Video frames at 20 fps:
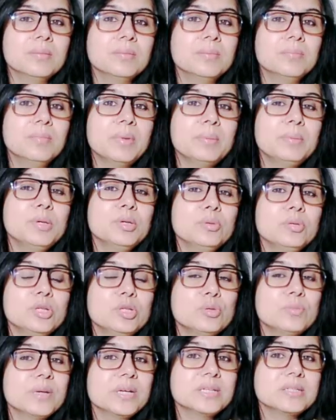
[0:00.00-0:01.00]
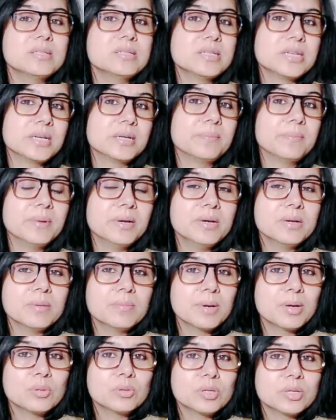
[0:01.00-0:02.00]
maybe you need to make a statement
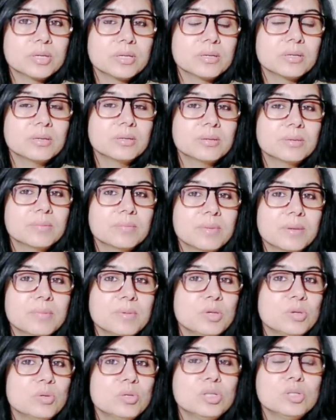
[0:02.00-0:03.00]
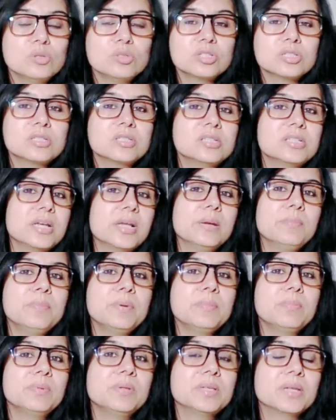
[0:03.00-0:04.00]
about it. Maybe you need to just tell
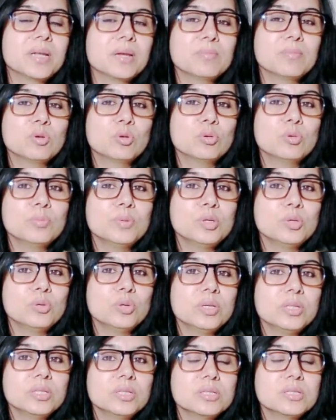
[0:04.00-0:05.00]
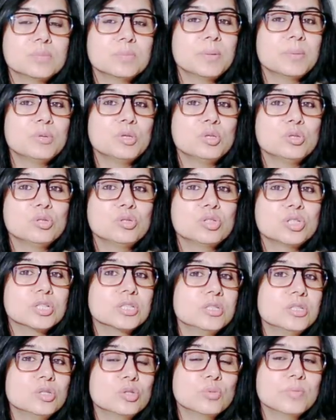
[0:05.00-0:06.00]
people that I'm going to be doing this. Maybe you
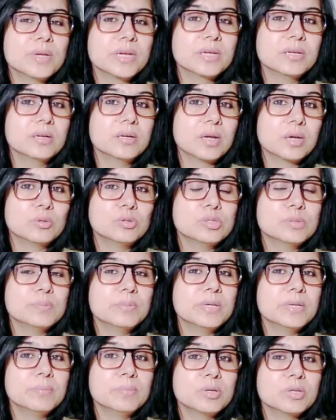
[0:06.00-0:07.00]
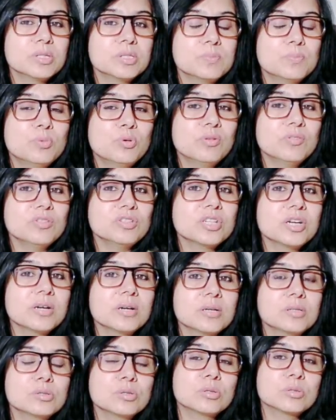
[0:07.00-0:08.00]
just need to make an announcement because
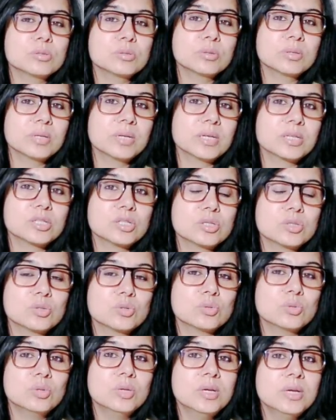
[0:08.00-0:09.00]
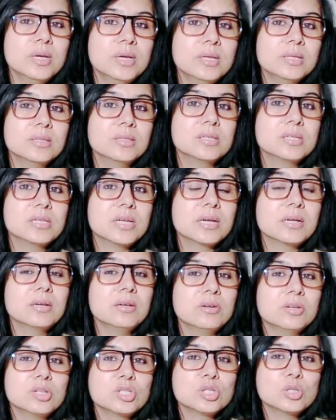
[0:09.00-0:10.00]
Purvashada is also connected to the
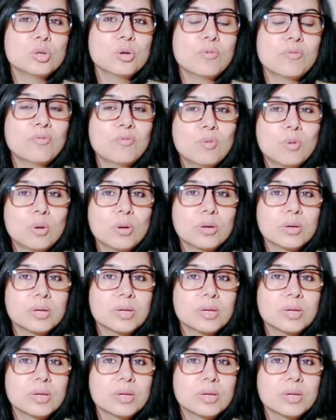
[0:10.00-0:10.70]
declaration of war,